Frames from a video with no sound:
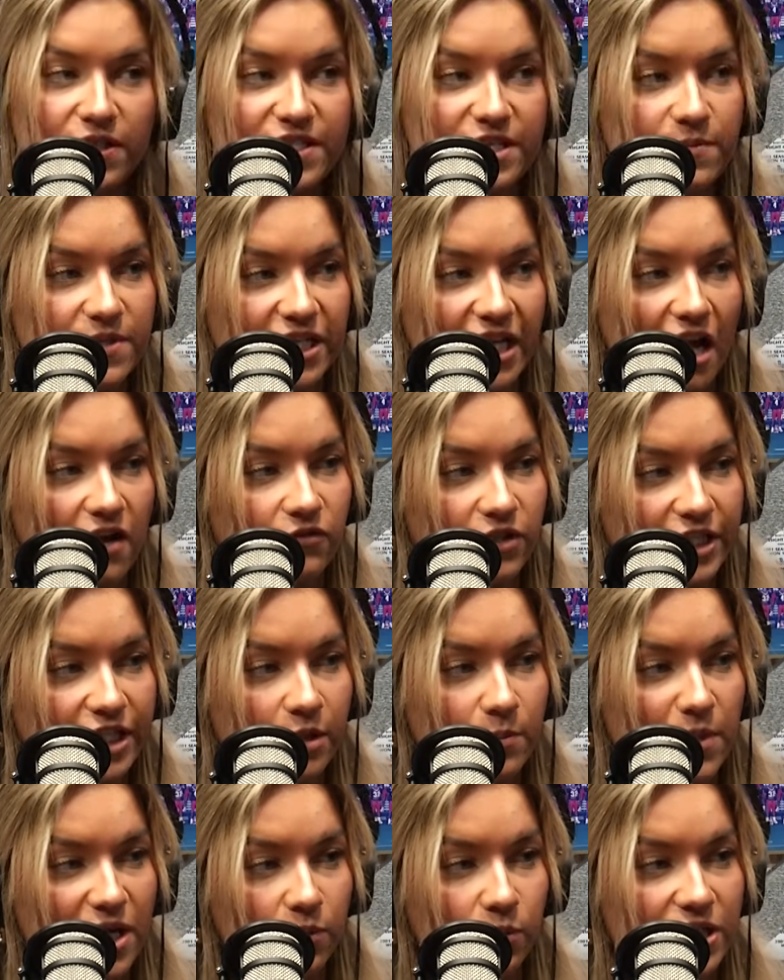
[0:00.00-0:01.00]
It seems like every
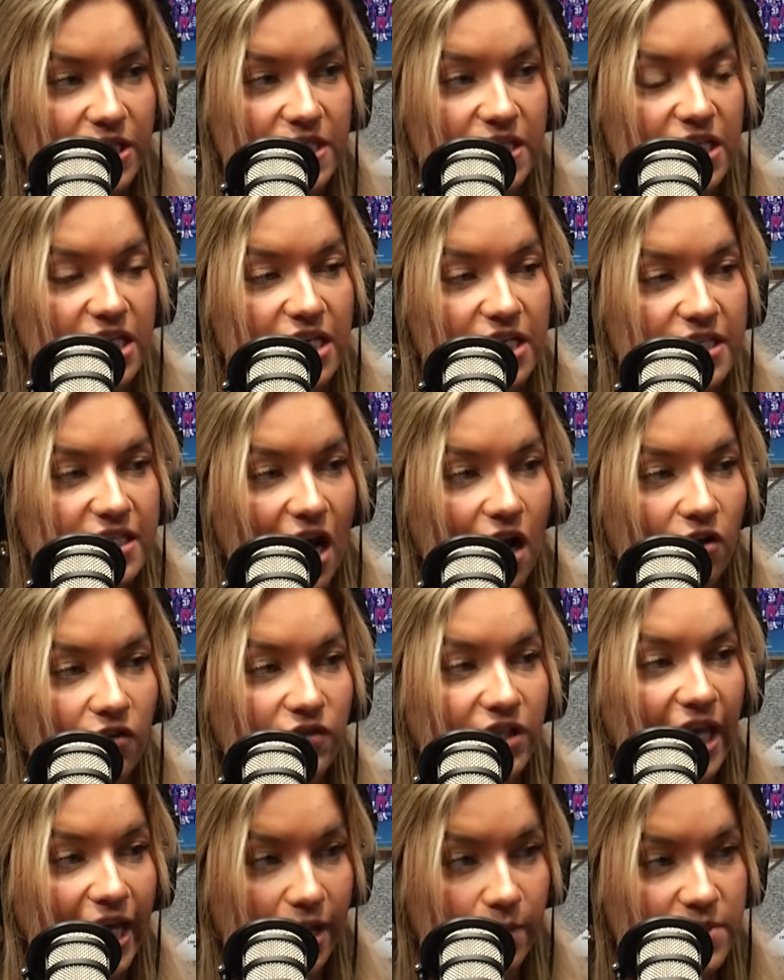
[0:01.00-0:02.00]
commit we see is out
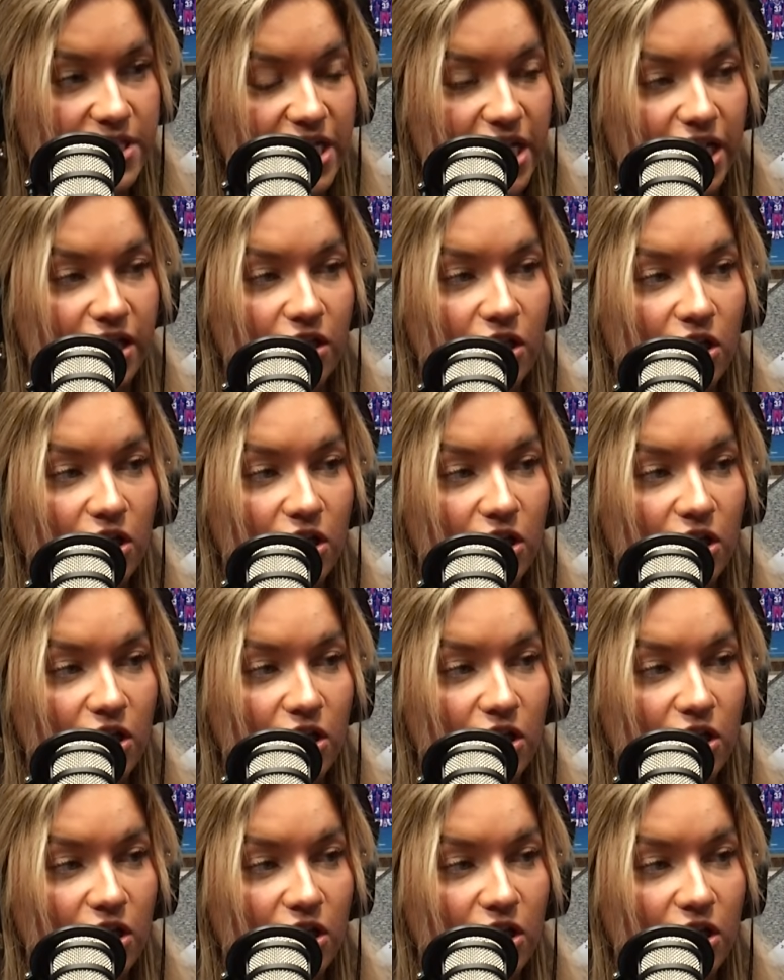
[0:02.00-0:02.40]
of Camden